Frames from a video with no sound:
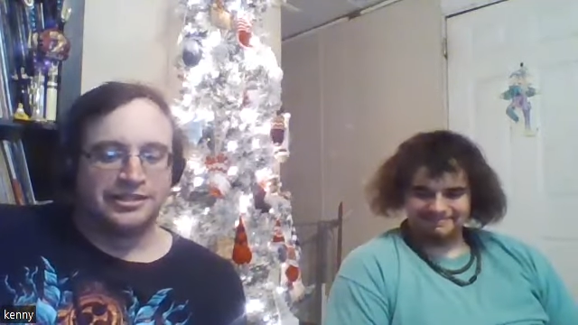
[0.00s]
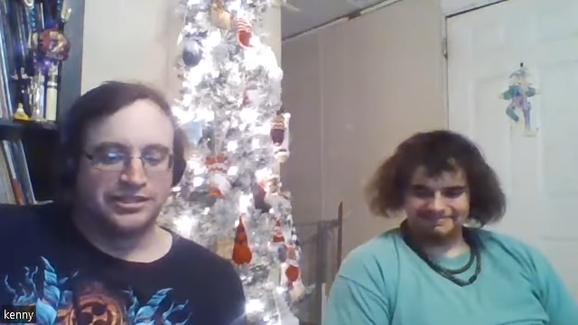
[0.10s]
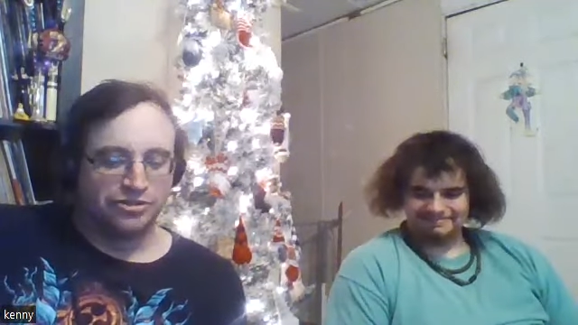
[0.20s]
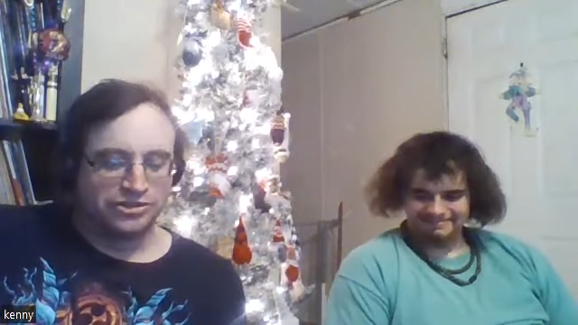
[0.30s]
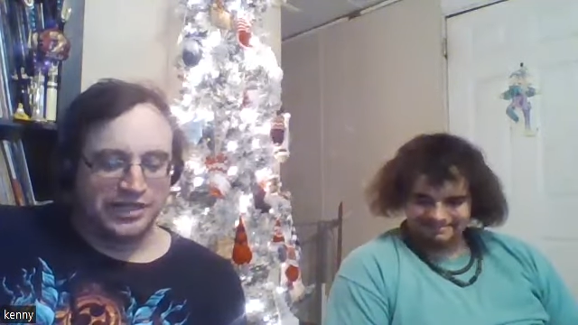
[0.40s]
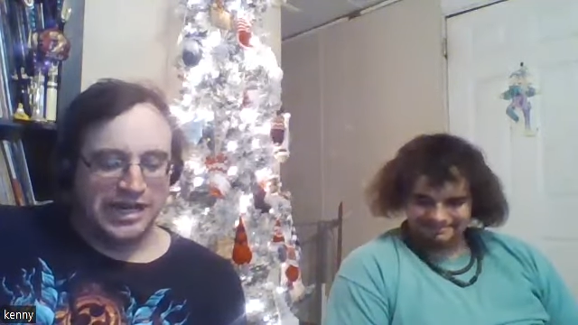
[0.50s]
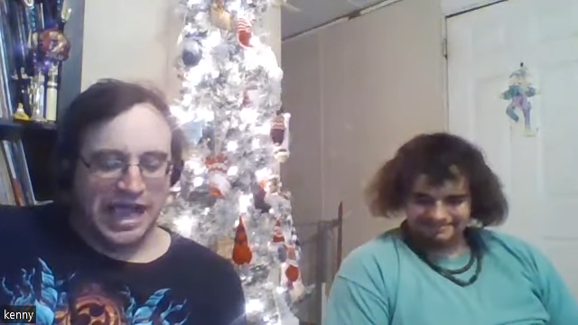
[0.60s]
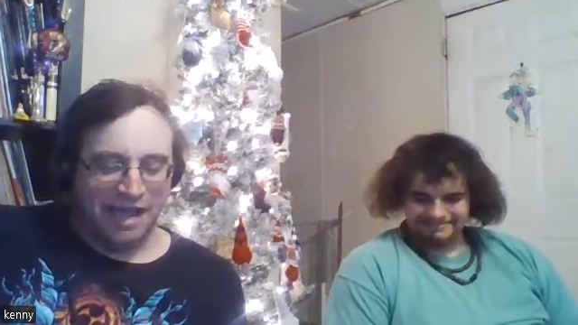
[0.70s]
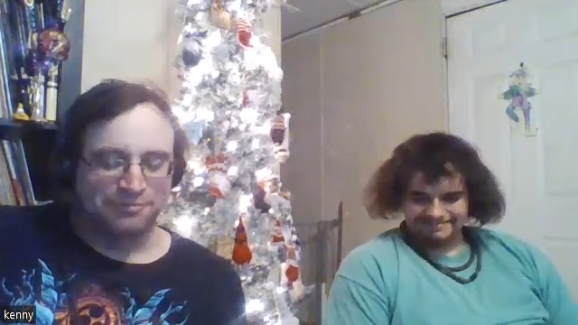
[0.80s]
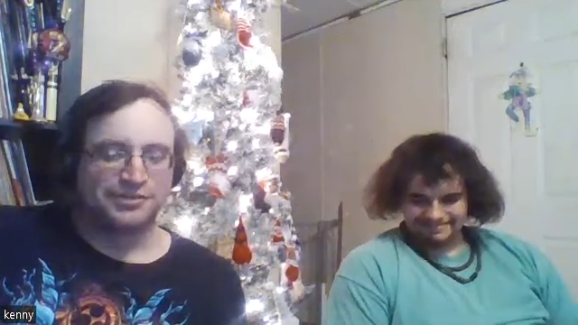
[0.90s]
Speaker 1: you should
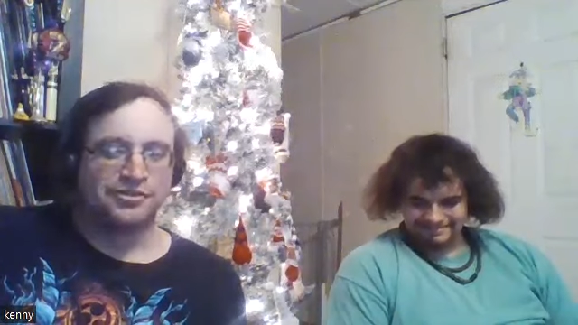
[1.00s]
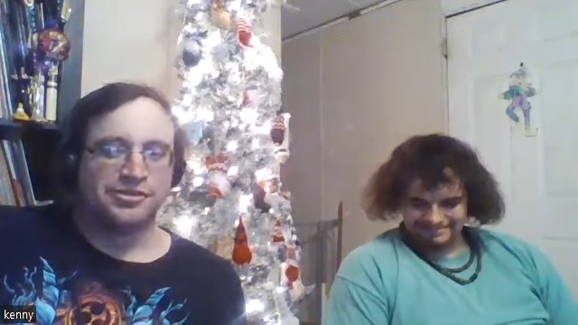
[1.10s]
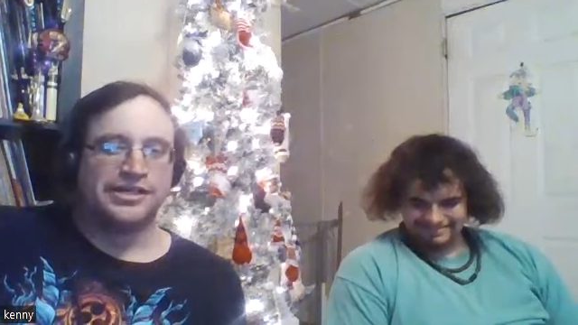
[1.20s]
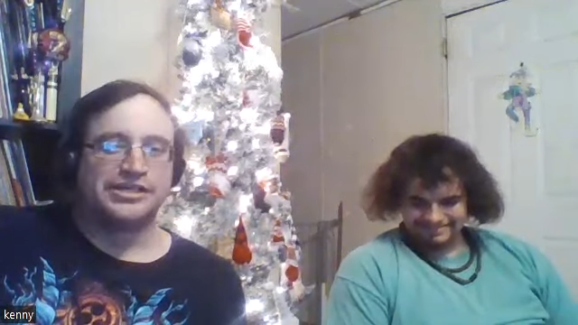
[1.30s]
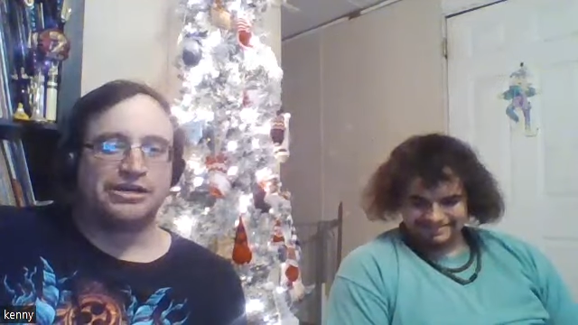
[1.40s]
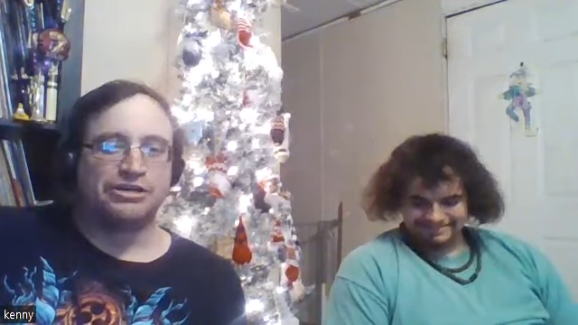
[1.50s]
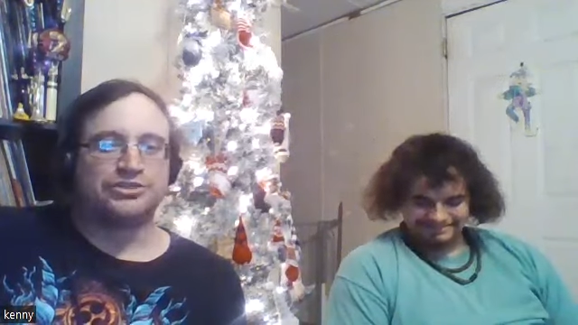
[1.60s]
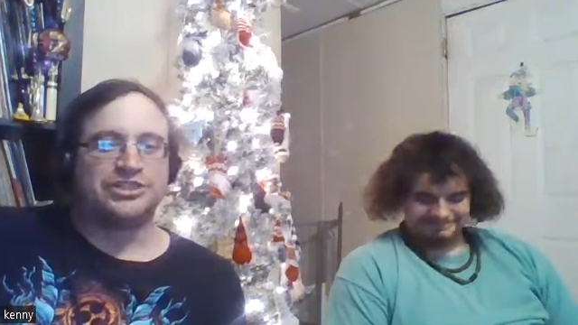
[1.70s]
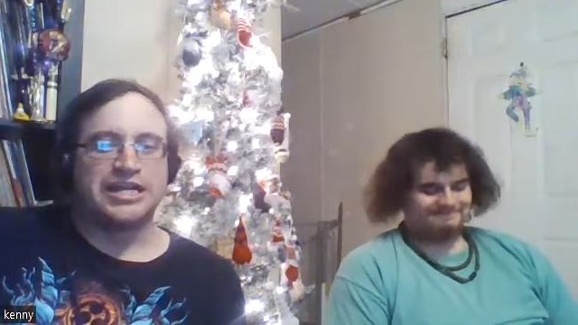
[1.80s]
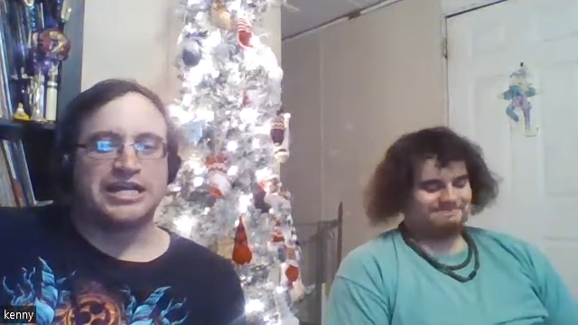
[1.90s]
absolutely go
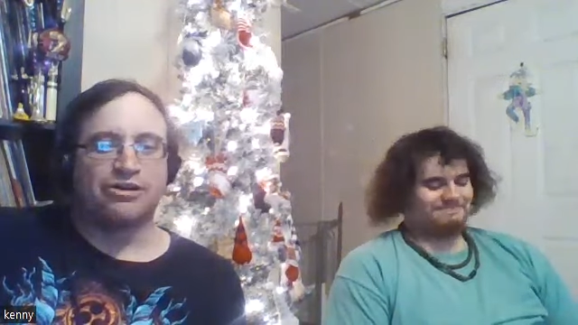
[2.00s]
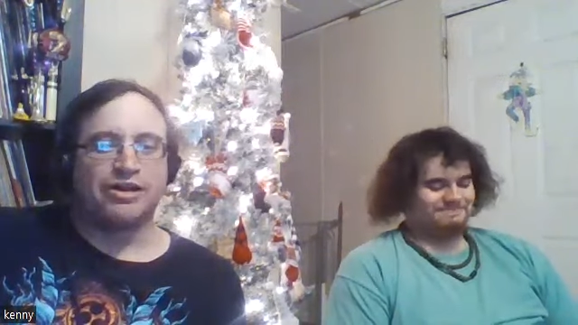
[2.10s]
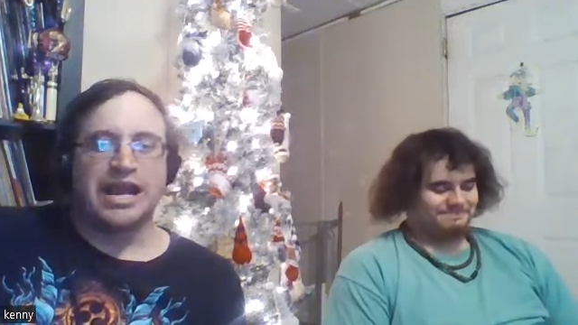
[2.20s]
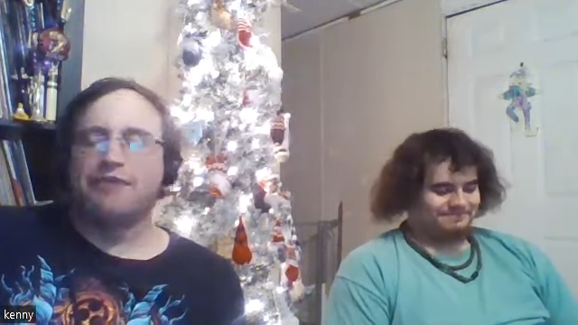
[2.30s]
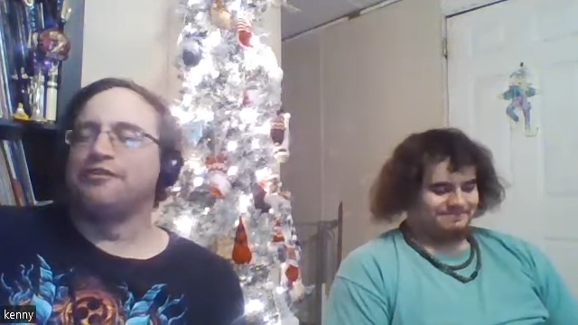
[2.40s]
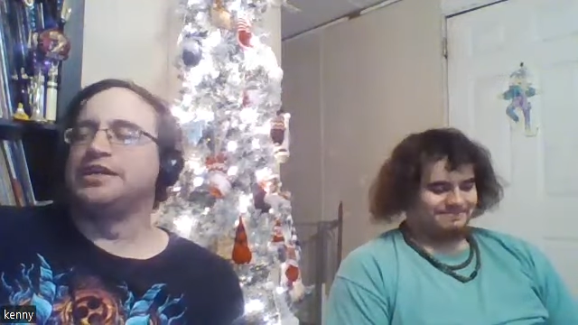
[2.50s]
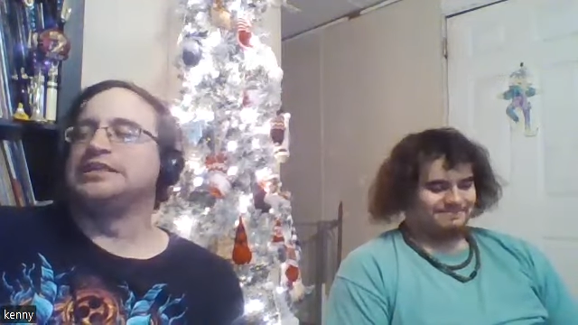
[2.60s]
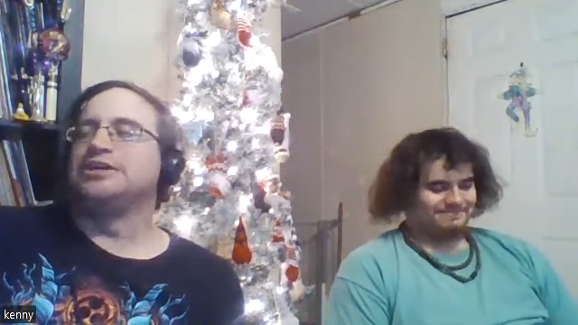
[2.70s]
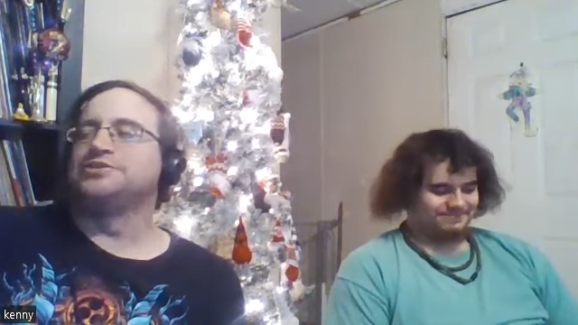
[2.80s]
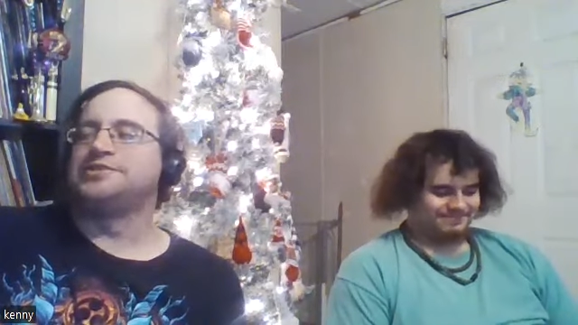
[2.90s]
check out every
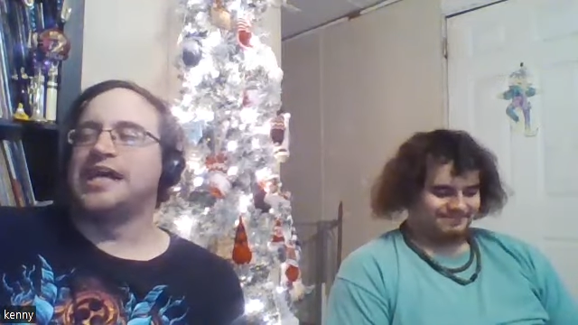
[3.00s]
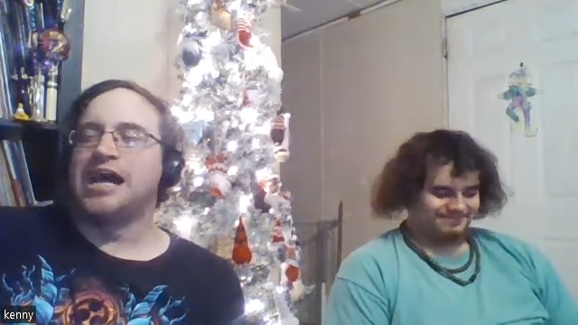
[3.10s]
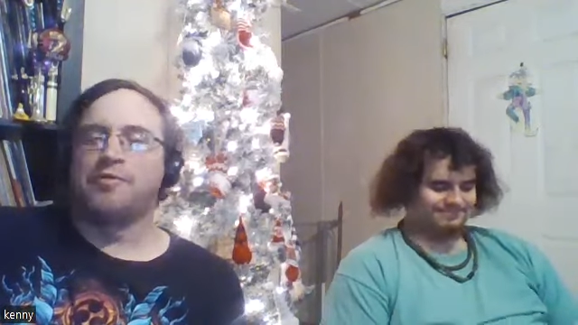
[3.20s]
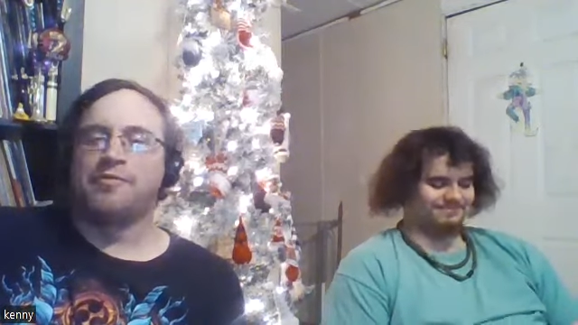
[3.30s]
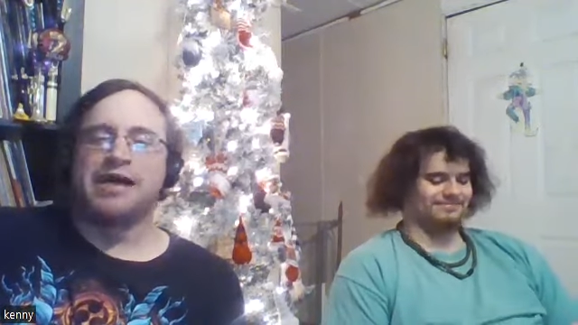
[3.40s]
Ghost album.